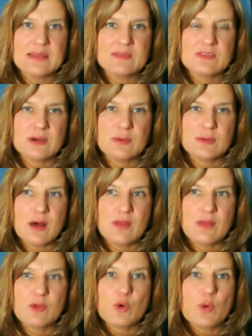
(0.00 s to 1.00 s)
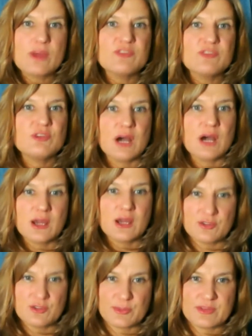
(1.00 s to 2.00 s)
And the question
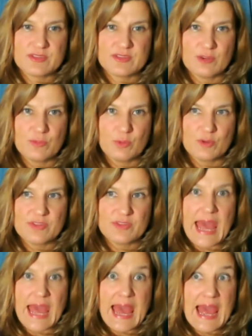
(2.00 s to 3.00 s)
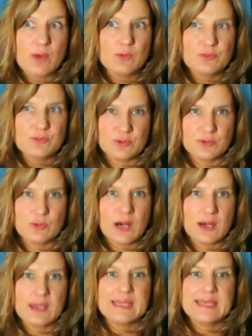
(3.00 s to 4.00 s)
I asked myself was, how do
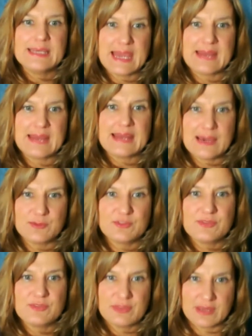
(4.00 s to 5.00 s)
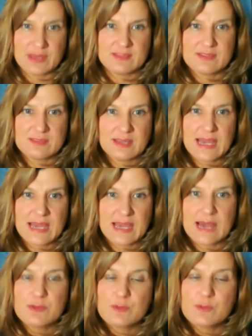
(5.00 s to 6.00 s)
I get out of this?
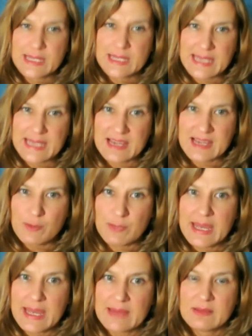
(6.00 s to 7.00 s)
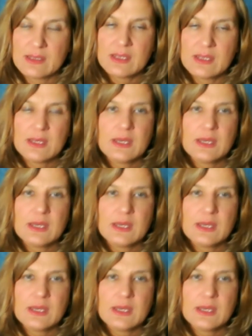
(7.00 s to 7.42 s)
How do I get this out of my head?